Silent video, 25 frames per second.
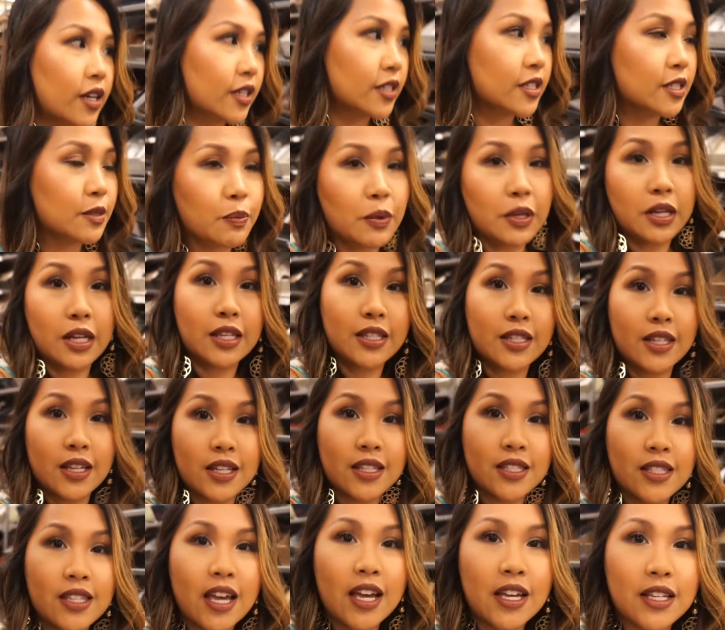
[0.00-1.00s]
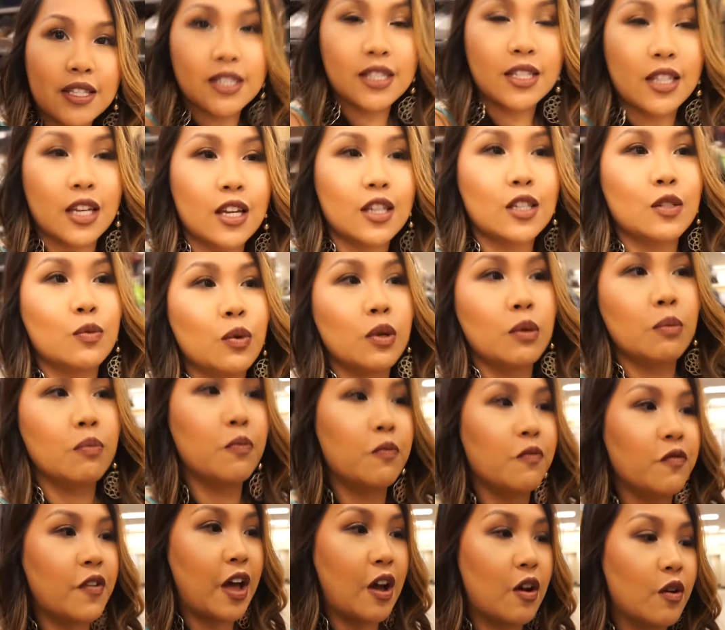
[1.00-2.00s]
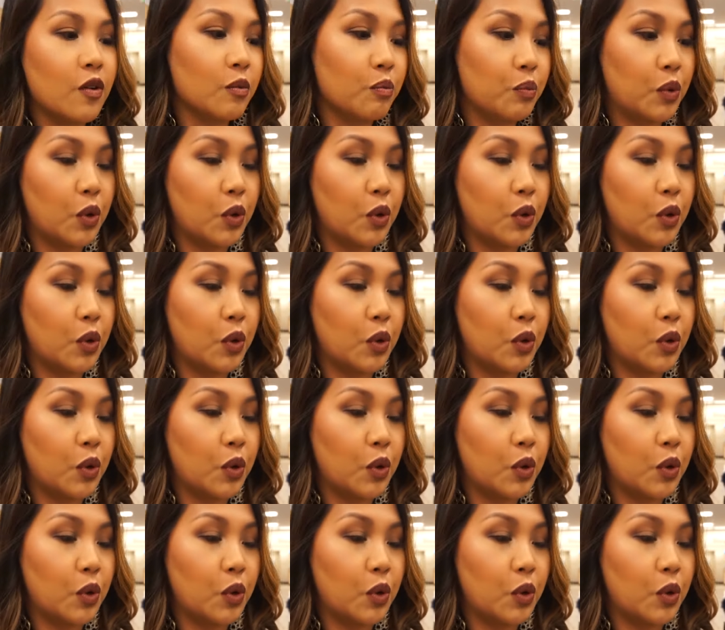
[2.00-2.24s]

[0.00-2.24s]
it's been a success because we found